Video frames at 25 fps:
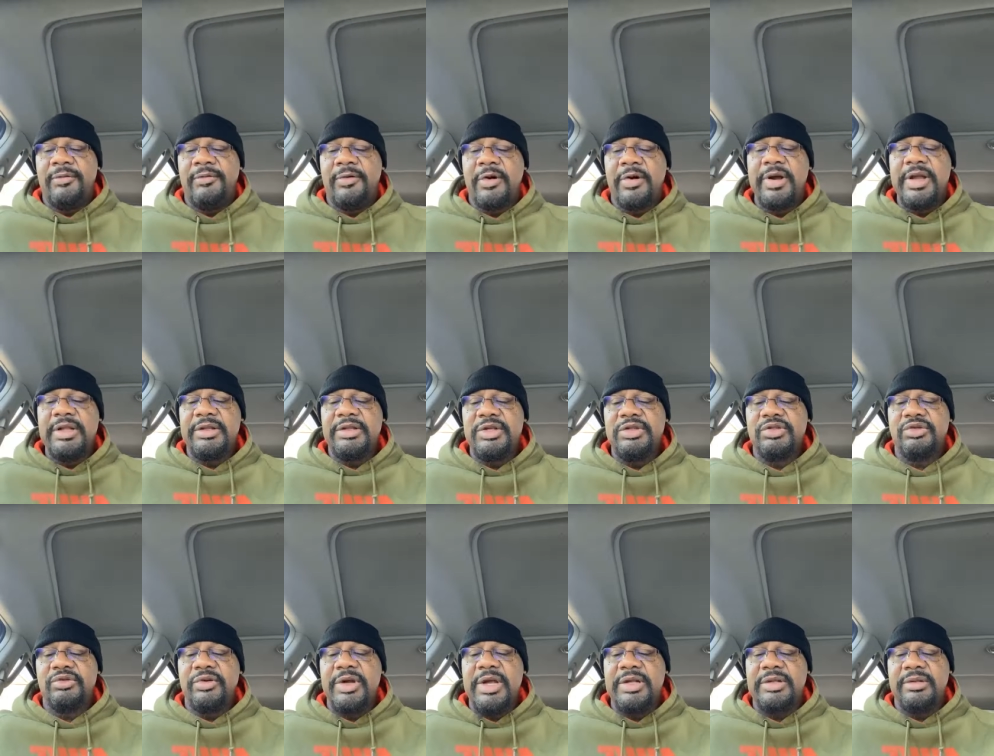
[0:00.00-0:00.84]
For it
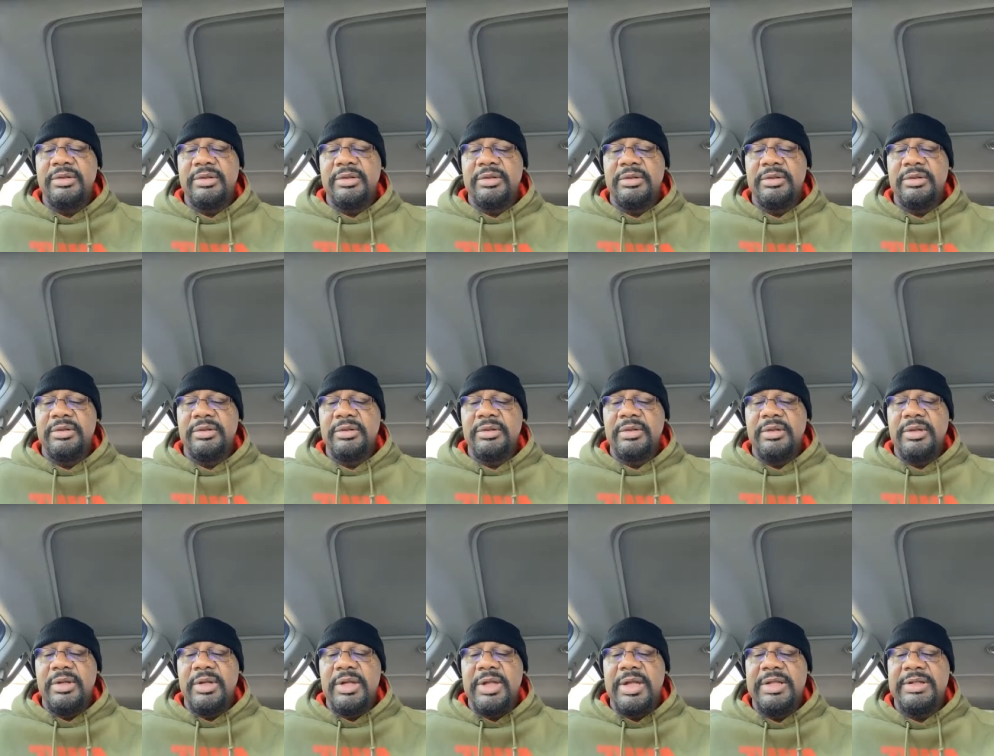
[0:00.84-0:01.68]
is written,
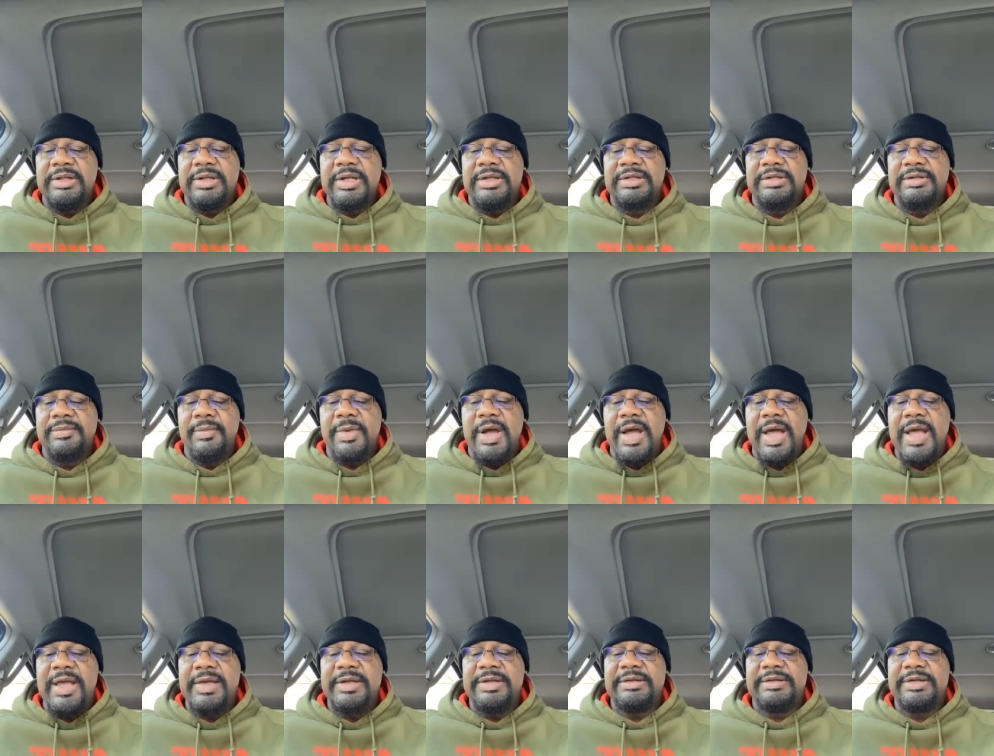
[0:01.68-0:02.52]
It is
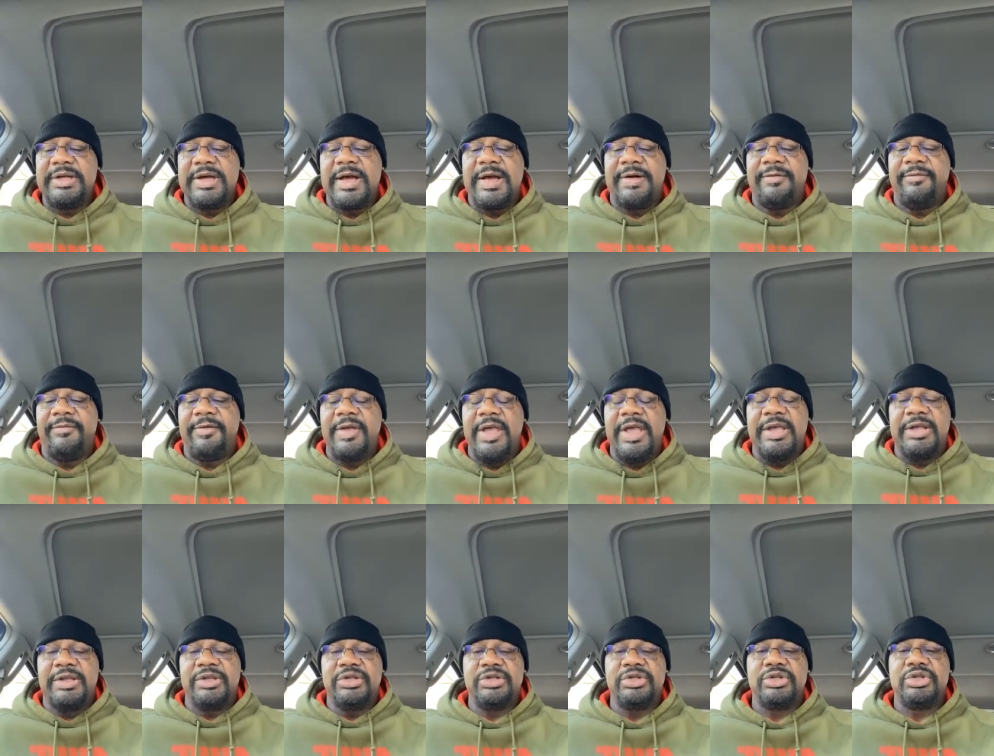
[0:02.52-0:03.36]
mine to
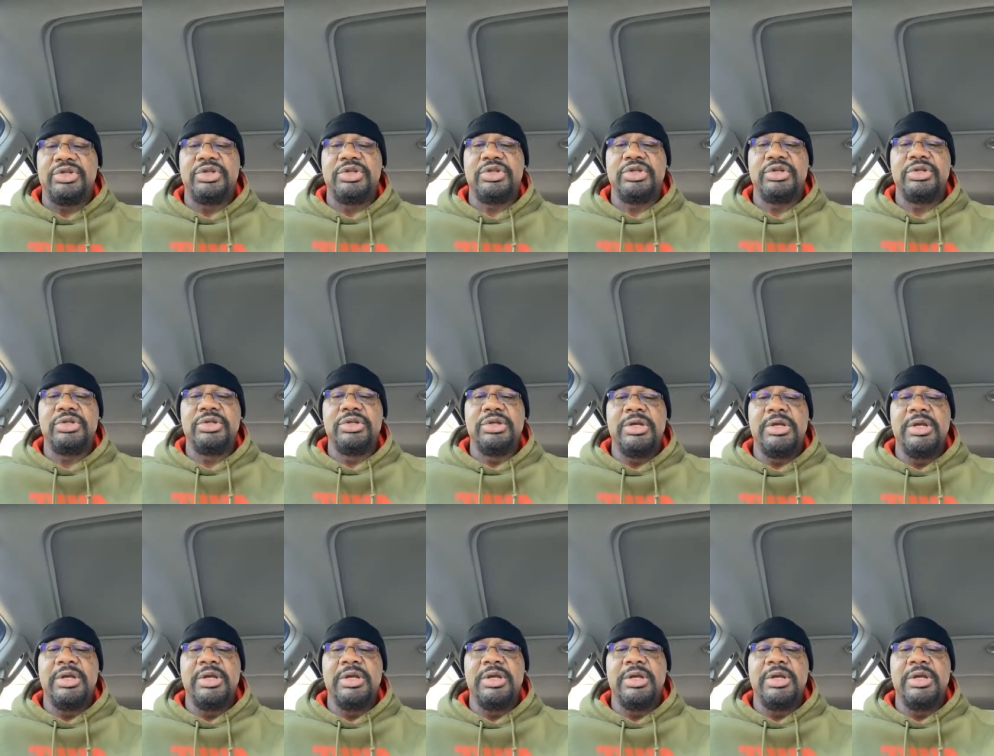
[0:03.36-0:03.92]
avenge.